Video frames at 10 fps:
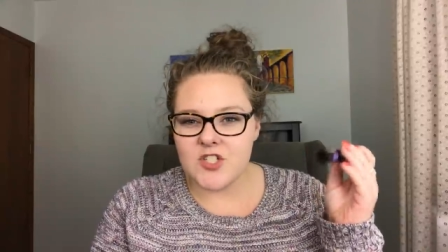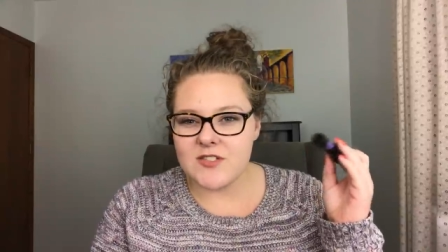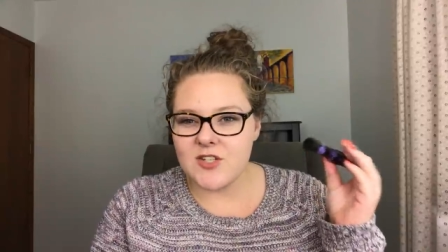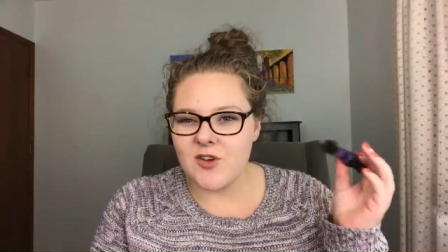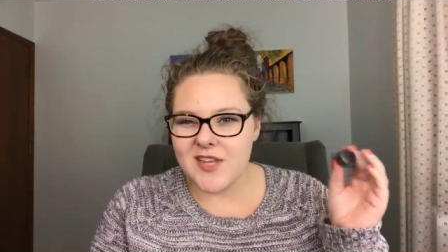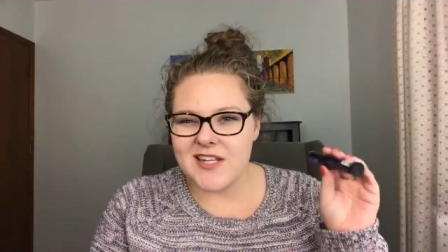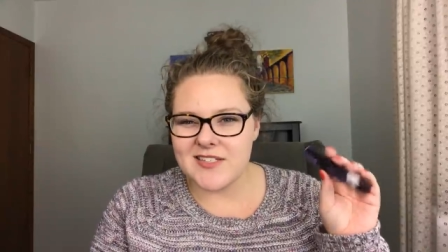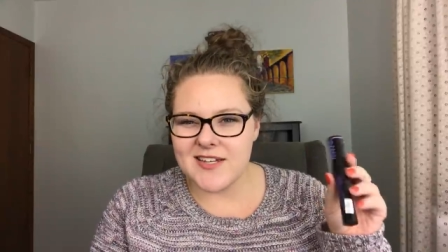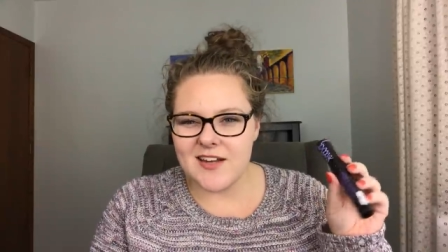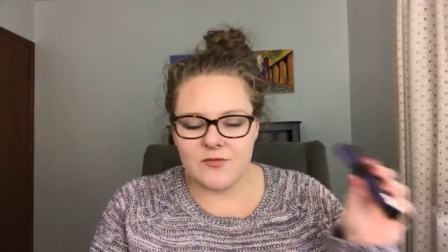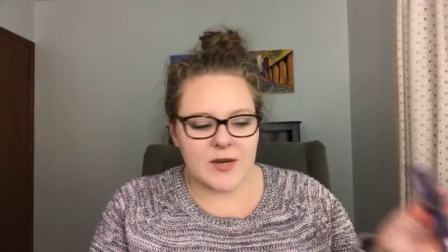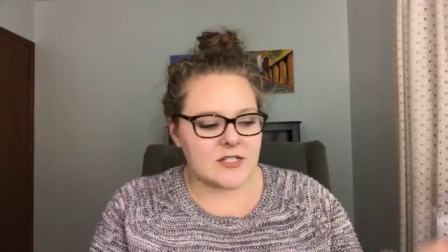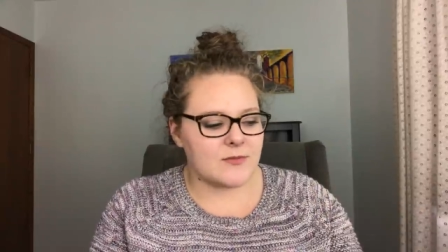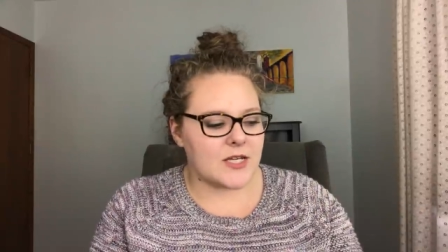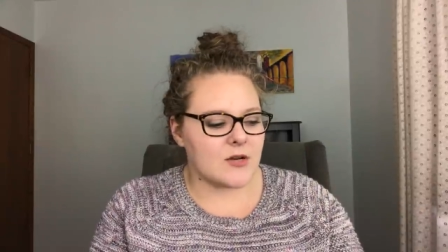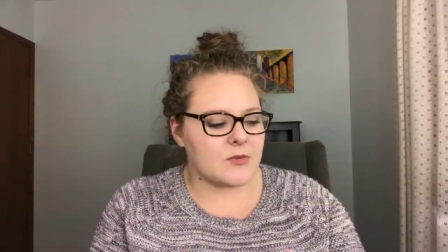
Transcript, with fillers: just know that it's kind of wet to begin